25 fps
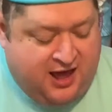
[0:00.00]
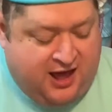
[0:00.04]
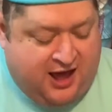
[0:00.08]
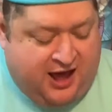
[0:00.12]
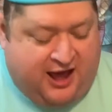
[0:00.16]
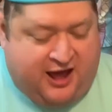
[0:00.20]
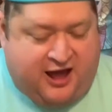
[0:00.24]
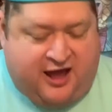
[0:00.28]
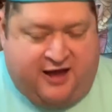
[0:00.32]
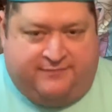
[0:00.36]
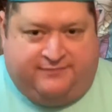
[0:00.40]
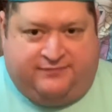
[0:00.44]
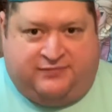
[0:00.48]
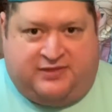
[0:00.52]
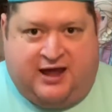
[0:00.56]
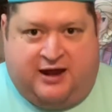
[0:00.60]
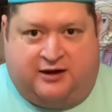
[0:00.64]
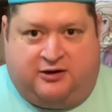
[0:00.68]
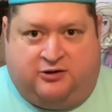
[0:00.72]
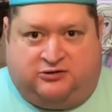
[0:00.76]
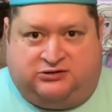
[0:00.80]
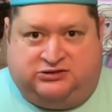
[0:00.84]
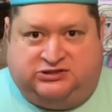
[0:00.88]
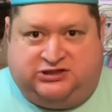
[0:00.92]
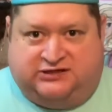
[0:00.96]
um,
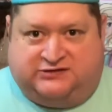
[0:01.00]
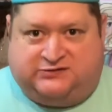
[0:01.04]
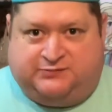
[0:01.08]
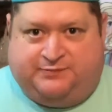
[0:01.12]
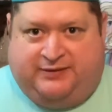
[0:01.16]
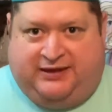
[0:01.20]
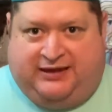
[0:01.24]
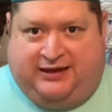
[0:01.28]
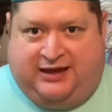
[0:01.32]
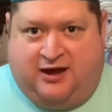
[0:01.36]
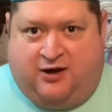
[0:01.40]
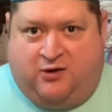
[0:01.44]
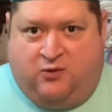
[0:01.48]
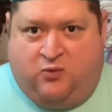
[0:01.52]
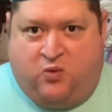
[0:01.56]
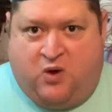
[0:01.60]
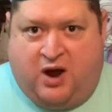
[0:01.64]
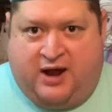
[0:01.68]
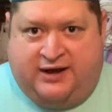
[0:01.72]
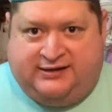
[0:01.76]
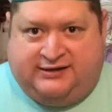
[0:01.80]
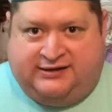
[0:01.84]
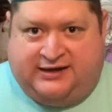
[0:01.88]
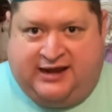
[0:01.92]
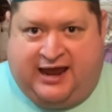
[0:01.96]
that'll just be a
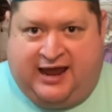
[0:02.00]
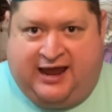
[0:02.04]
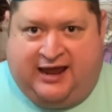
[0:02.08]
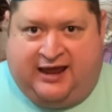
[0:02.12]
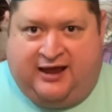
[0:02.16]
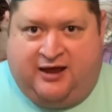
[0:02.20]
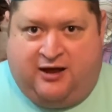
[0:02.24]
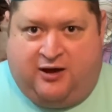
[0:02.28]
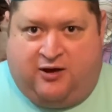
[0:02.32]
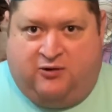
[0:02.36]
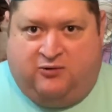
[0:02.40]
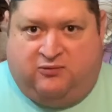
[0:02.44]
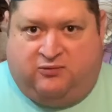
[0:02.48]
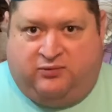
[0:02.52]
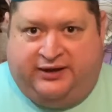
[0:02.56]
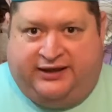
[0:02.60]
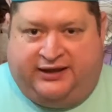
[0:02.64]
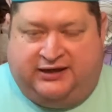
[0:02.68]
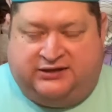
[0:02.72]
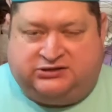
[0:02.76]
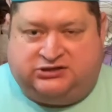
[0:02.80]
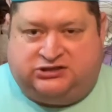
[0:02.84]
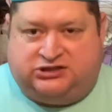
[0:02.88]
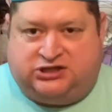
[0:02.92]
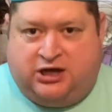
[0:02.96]
one day a
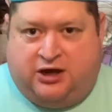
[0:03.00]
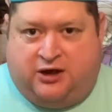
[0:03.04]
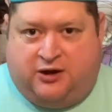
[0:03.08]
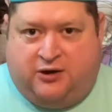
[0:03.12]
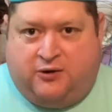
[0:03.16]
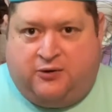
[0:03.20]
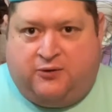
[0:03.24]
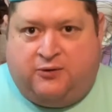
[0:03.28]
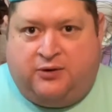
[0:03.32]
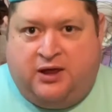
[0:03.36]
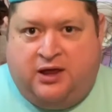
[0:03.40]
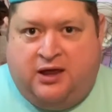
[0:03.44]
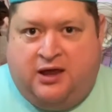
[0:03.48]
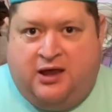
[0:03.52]
week show